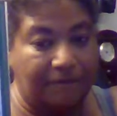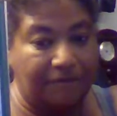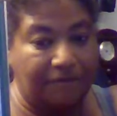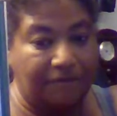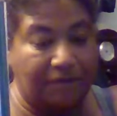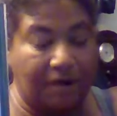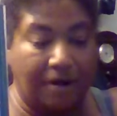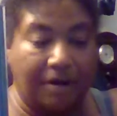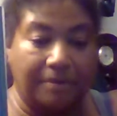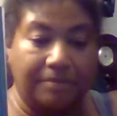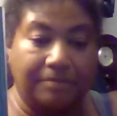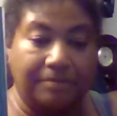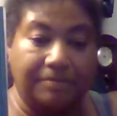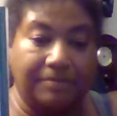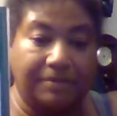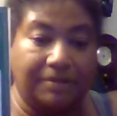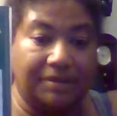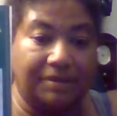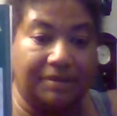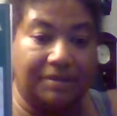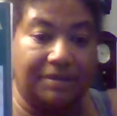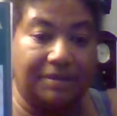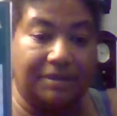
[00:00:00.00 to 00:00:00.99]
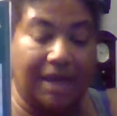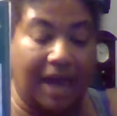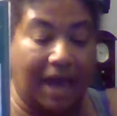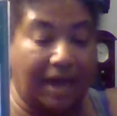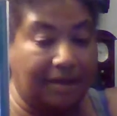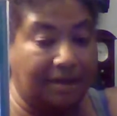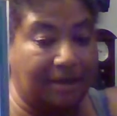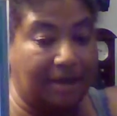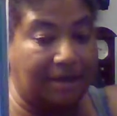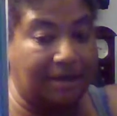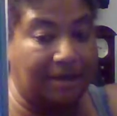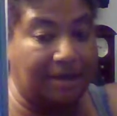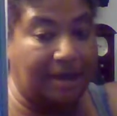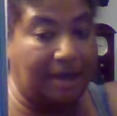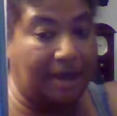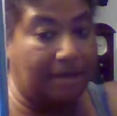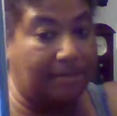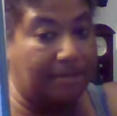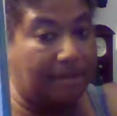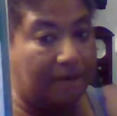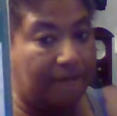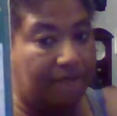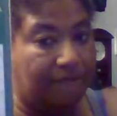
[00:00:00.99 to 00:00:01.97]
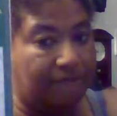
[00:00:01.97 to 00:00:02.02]
from Scott
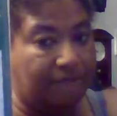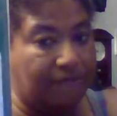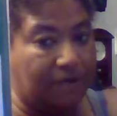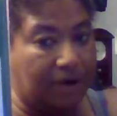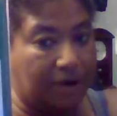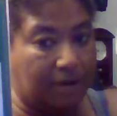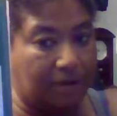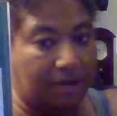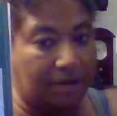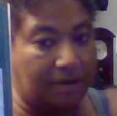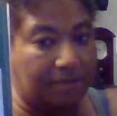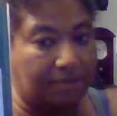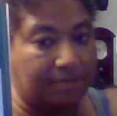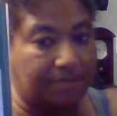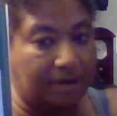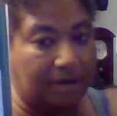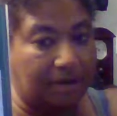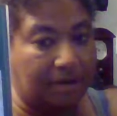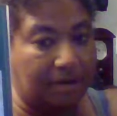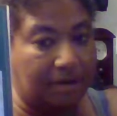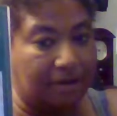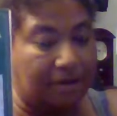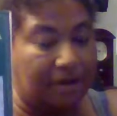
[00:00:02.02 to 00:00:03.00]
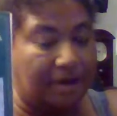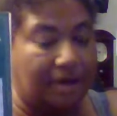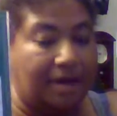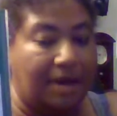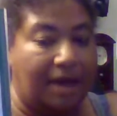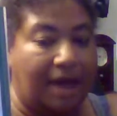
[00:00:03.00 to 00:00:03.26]
Cunningham. Very good book.